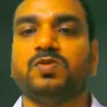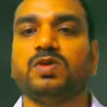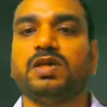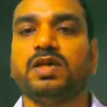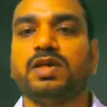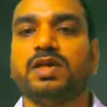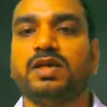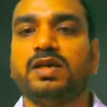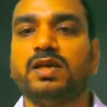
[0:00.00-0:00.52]

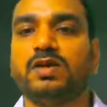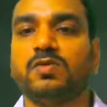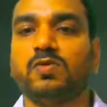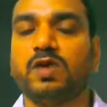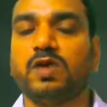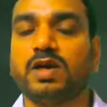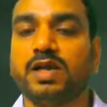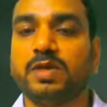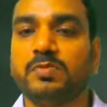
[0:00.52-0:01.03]
Okay,
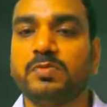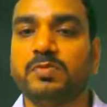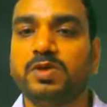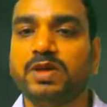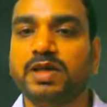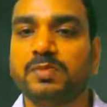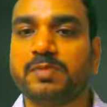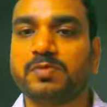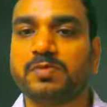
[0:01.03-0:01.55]
what I am
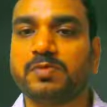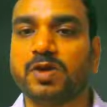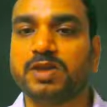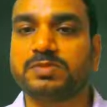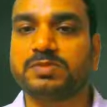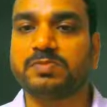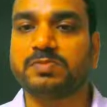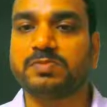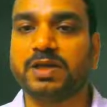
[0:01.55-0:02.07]
doing, I am cross